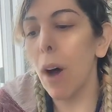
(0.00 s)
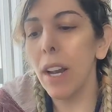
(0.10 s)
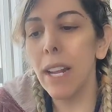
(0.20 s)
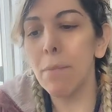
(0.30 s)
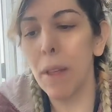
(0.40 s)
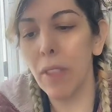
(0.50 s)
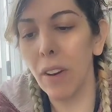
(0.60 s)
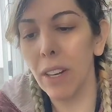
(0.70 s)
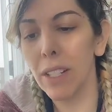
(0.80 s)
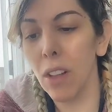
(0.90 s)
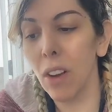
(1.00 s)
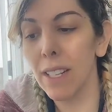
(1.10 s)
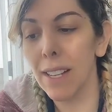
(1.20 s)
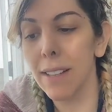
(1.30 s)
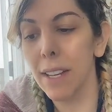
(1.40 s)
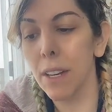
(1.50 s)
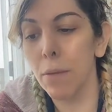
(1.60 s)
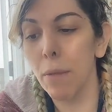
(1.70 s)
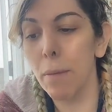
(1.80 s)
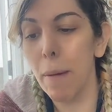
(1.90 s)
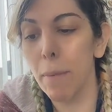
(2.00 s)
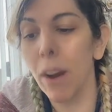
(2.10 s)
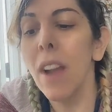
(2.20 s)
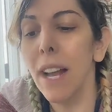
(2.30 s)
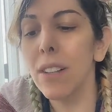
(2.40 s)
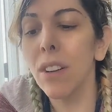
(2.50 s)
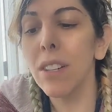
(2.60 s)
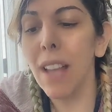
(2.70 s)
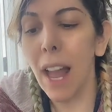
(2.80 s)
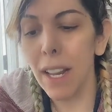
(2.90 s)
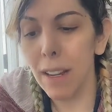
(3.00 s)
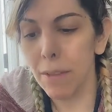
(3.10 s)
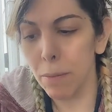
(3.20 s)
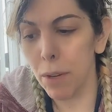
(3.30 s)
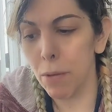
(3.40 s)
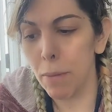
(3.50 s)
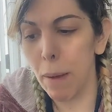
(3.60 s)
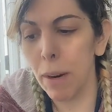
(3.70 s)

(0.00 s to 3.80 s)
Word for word: Maud had been there as long as Essie could remember, as long as any of them